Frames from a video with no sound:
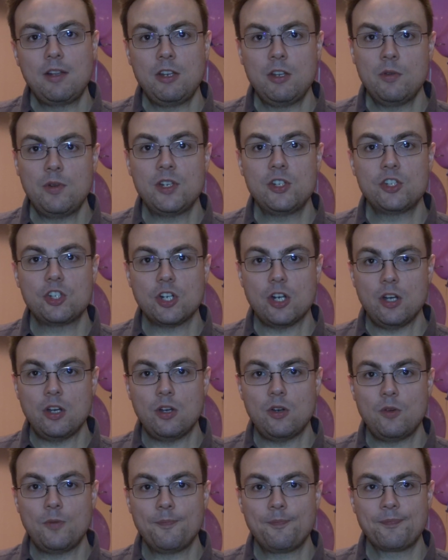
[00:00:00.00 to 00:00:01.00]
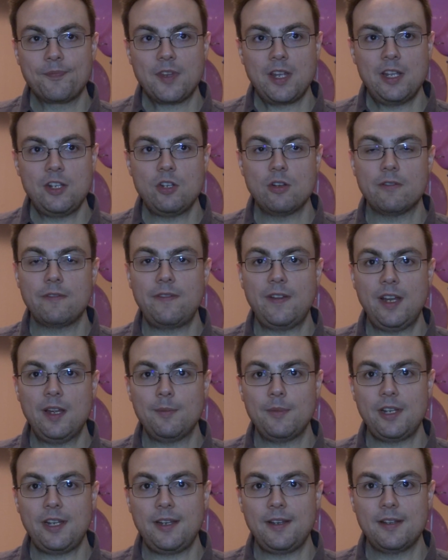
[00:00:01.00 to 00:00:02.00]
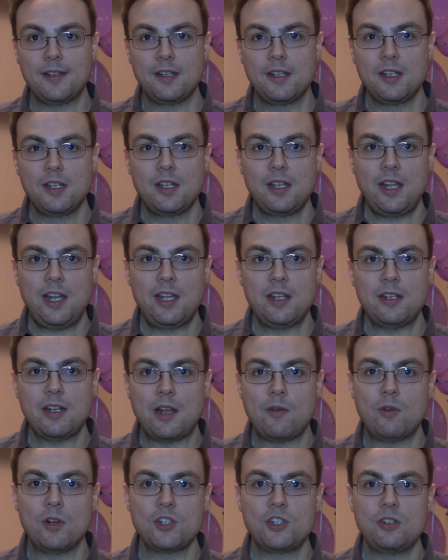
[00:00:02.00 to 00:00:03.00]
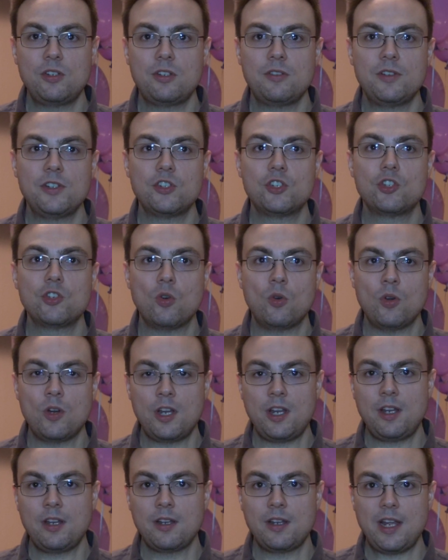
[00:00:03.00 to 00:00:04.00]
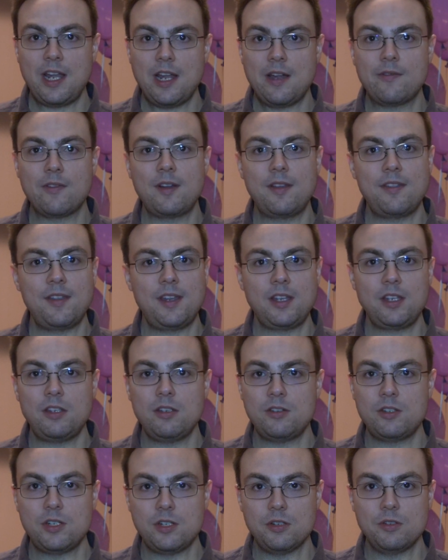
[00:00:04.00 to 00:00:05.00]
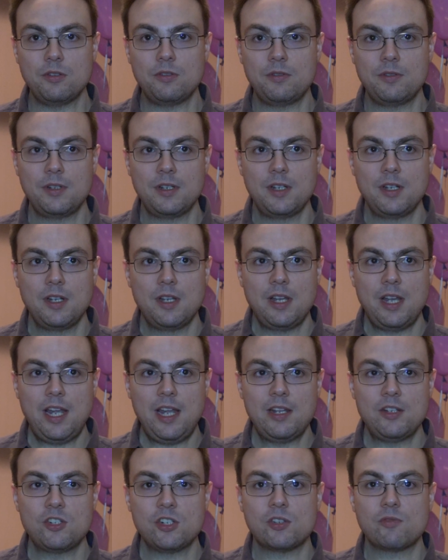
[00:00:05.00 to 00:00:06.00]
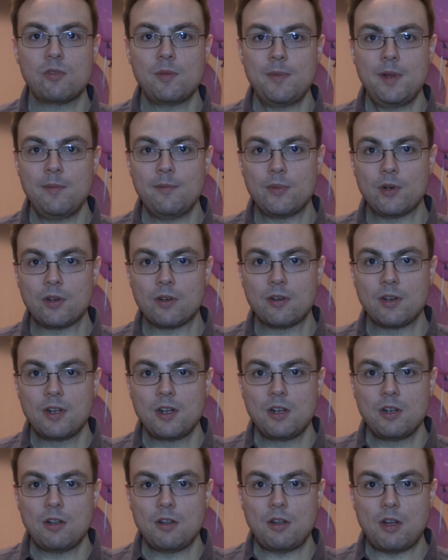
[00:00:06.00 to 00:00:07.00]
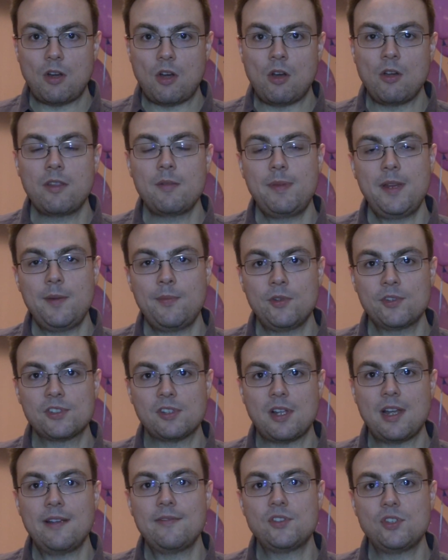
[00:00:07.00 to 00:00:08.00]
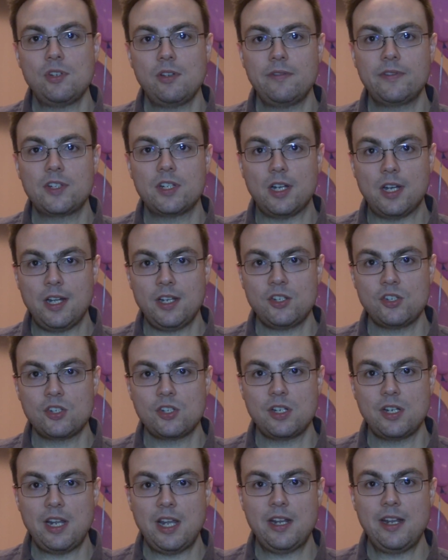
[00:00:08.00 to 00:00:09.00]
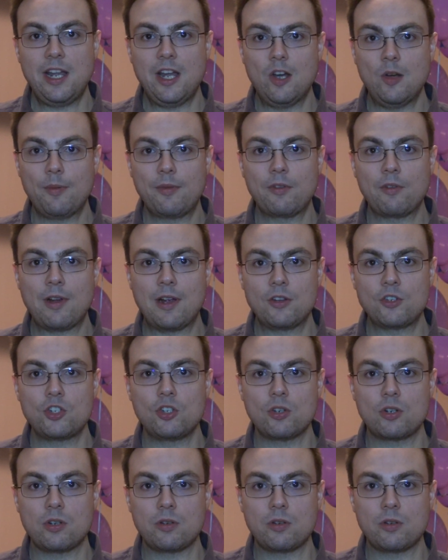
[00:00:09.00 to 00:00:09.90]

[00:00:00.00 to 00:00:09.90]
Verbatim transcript: you and Joe and your family, and I want you to enjoy everything you do, and just remember all the people's lives you've touched and helped throughout your